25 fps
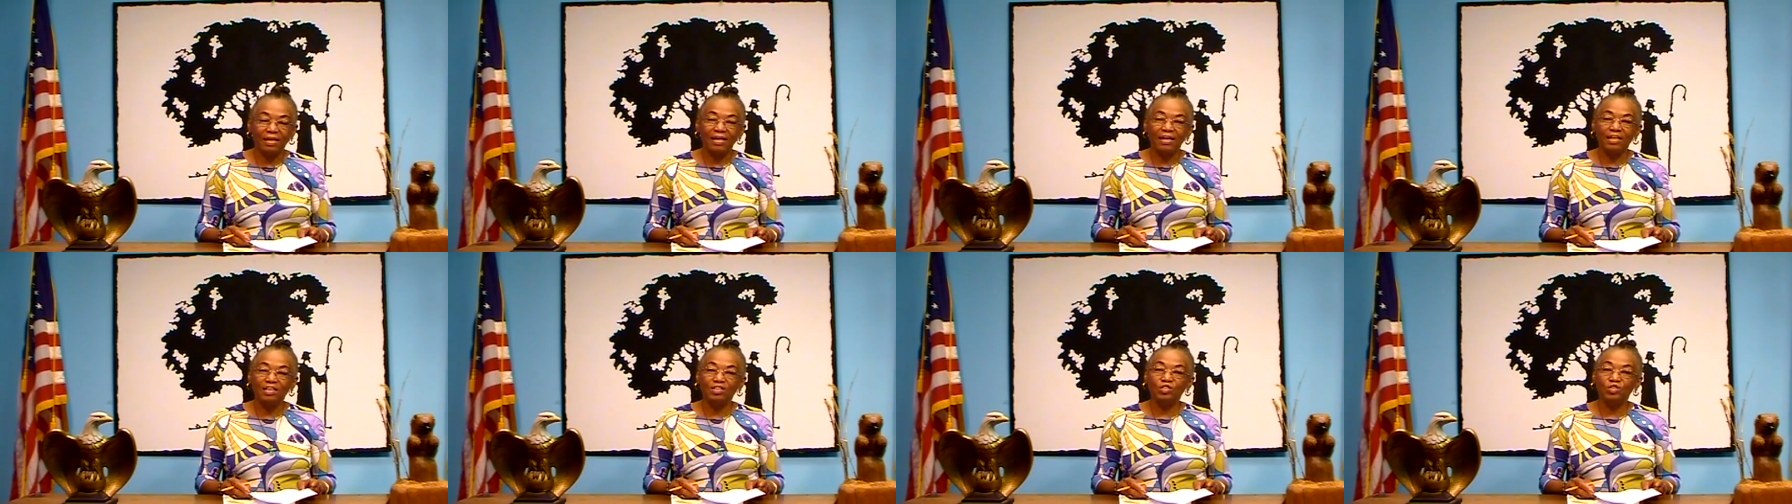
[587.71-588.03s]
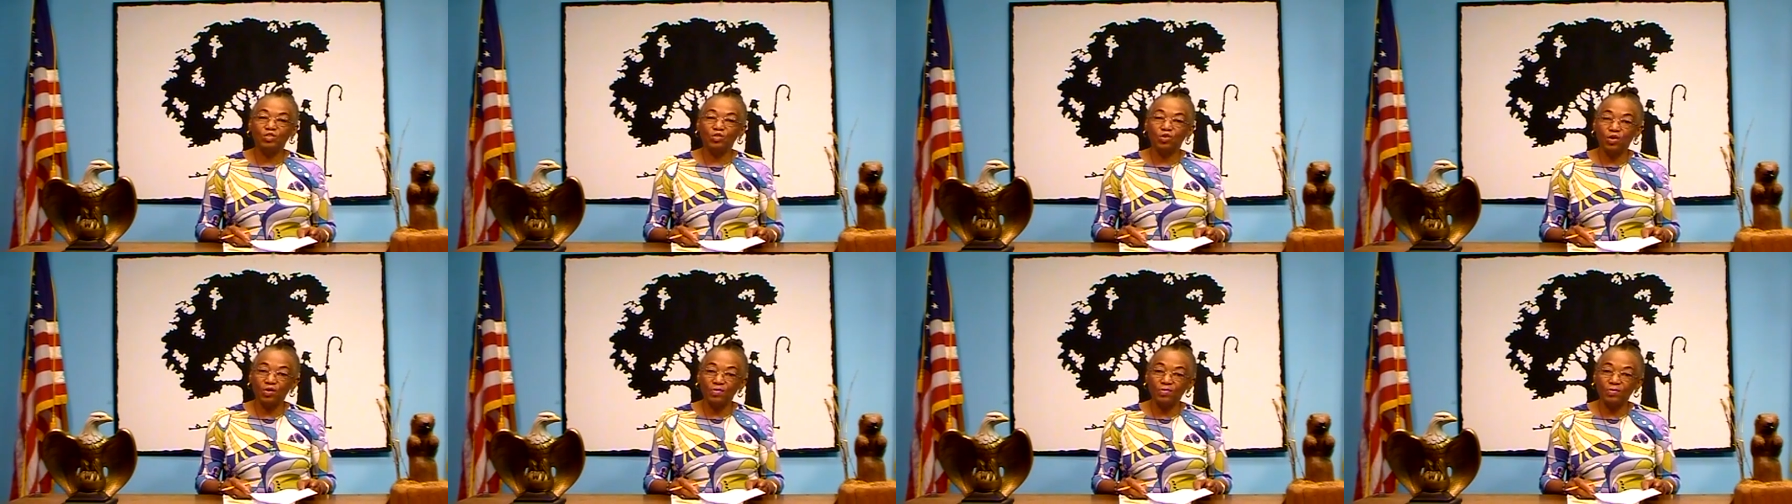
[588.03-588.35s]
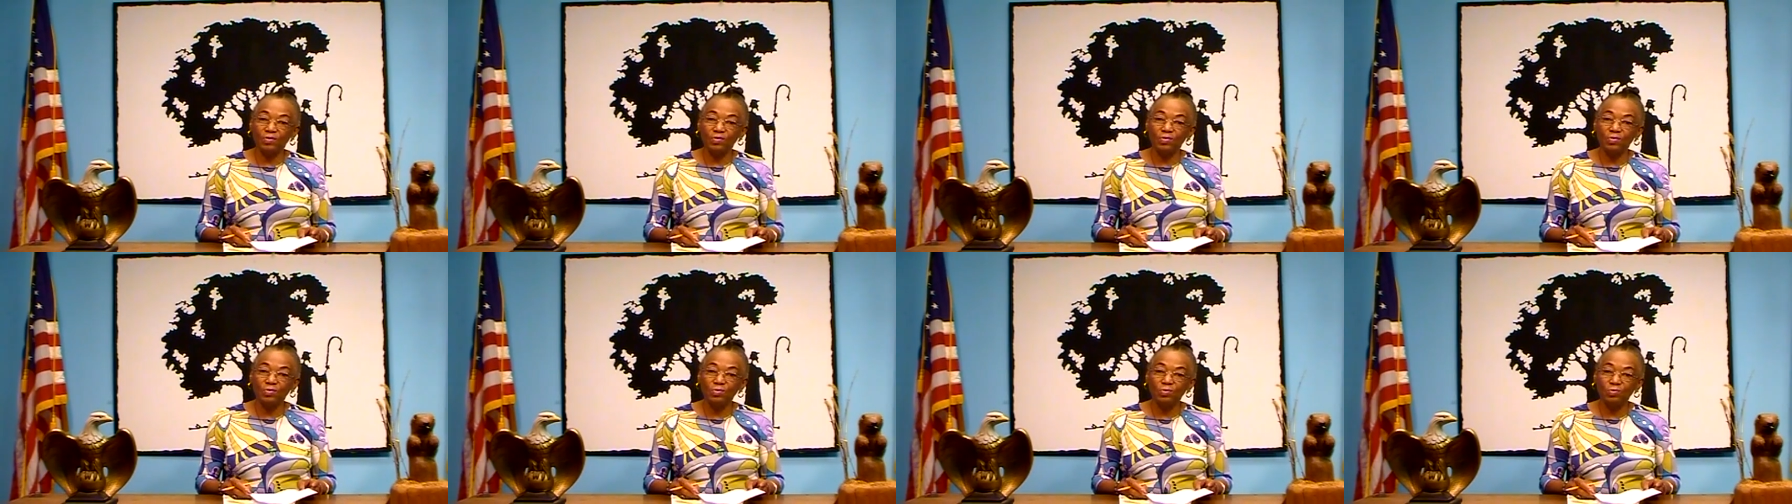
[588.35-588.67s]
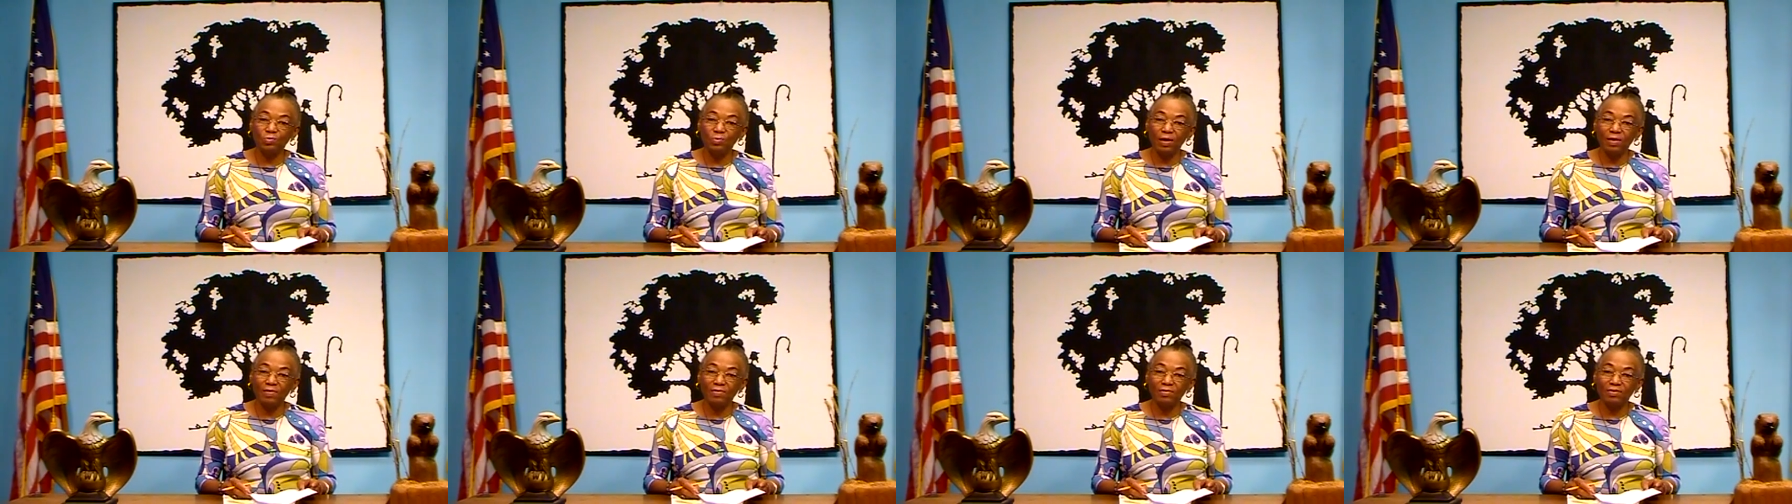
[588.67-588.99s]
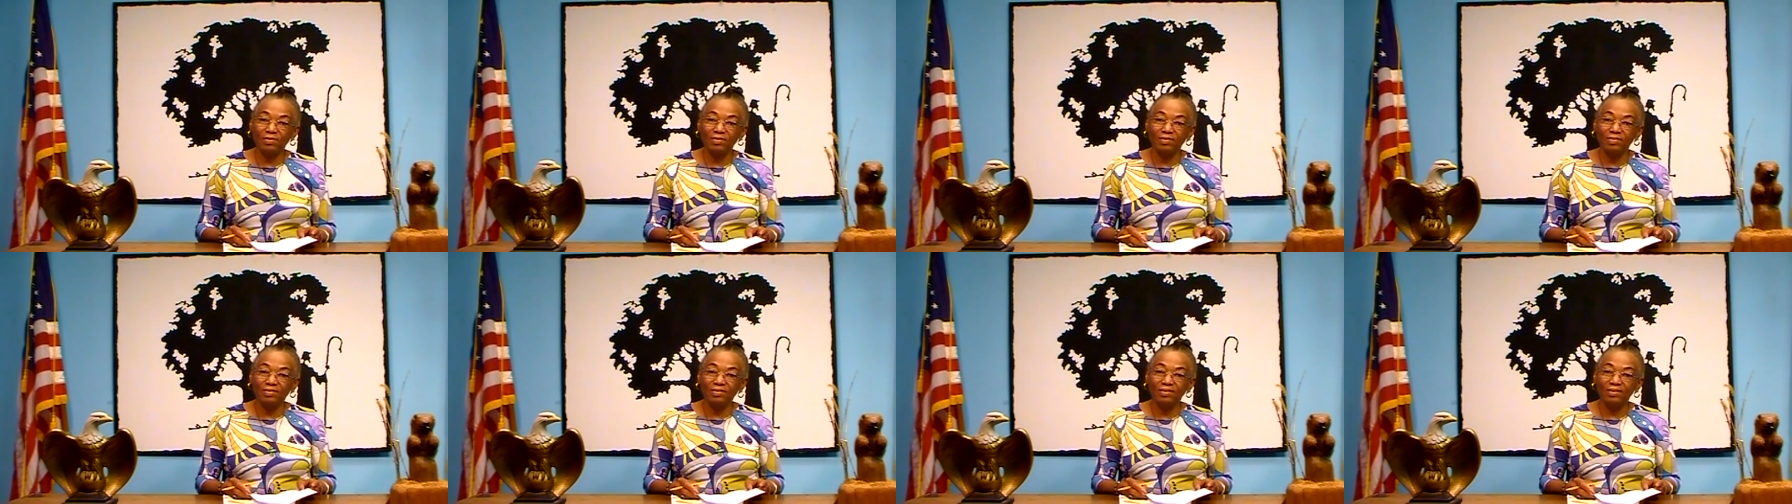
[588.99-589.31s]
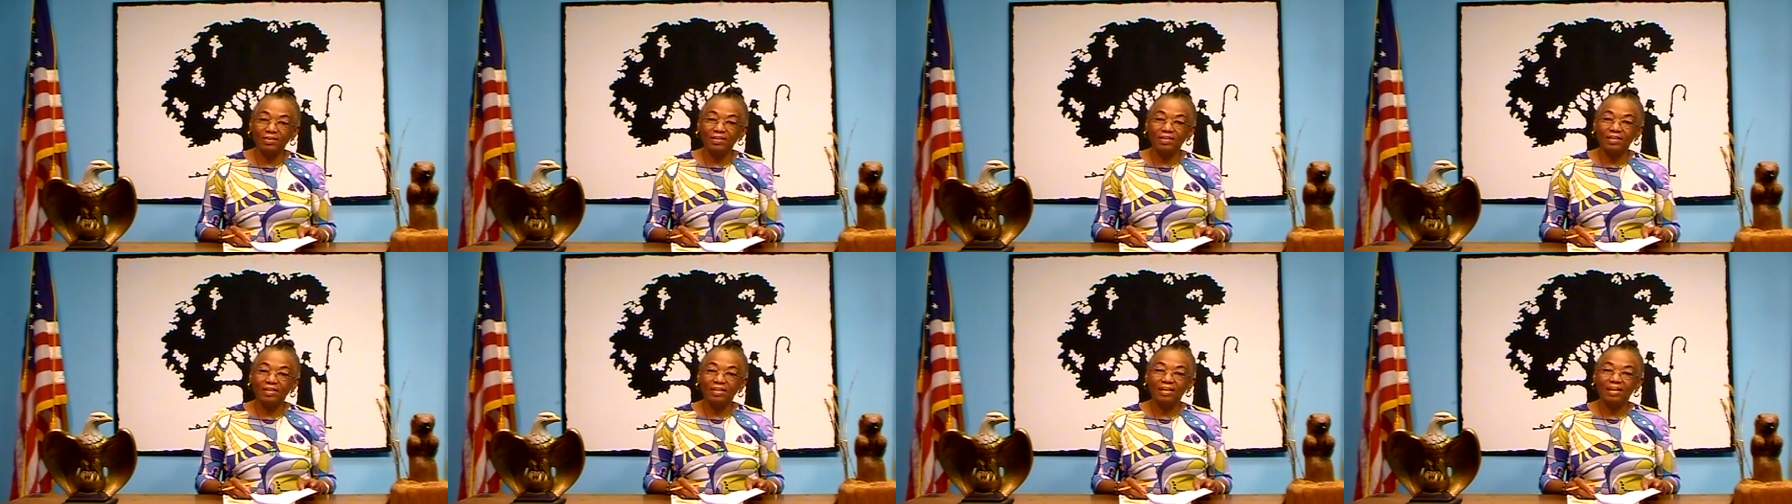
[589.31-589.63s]
Enjoy the cool weather
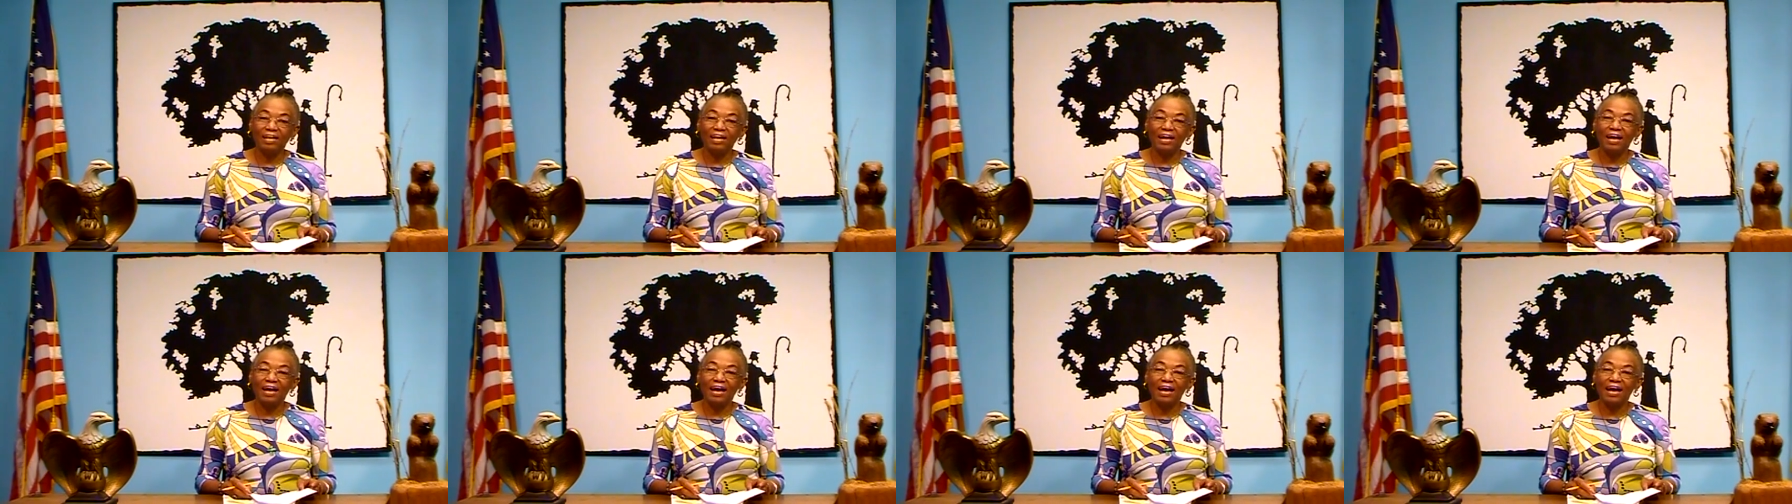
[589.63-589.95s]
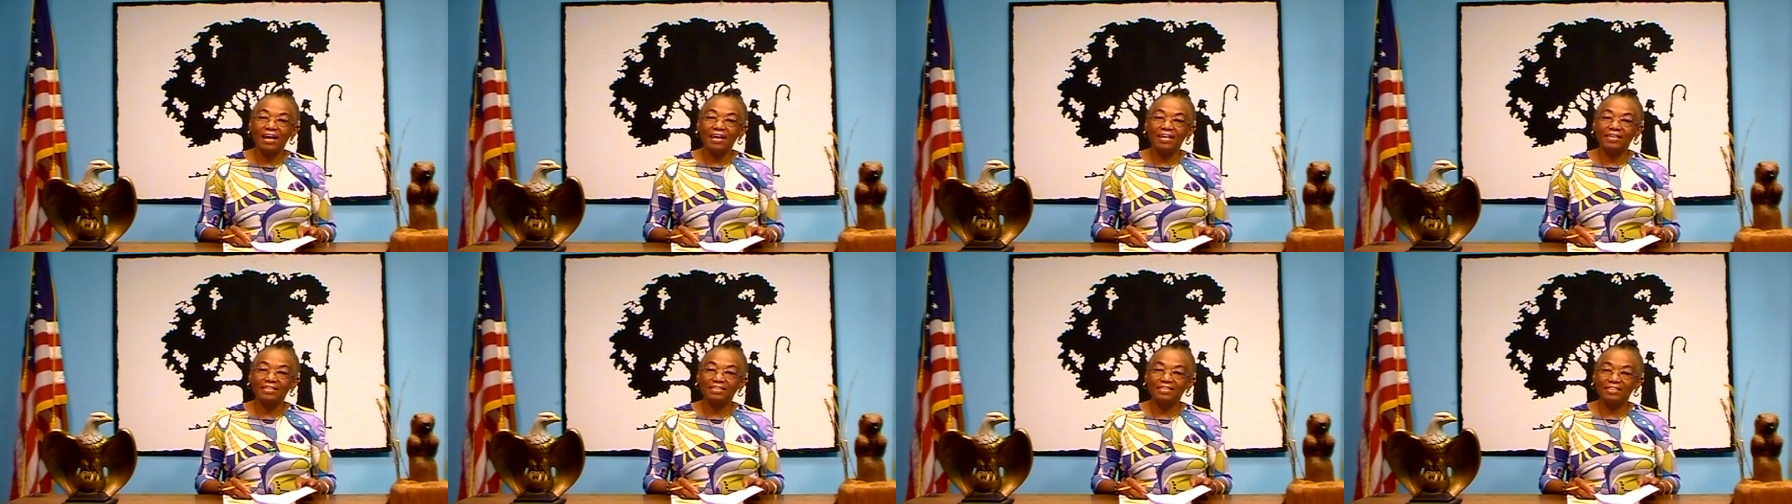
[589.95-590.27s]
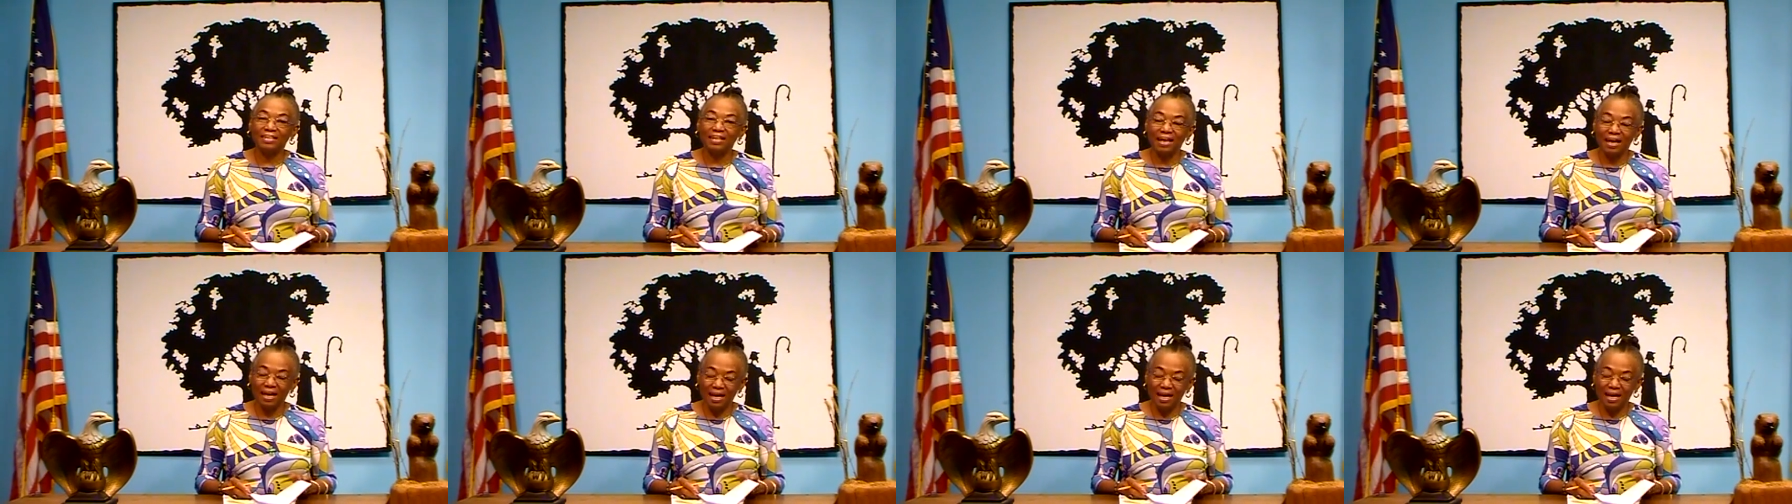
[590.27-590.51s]
and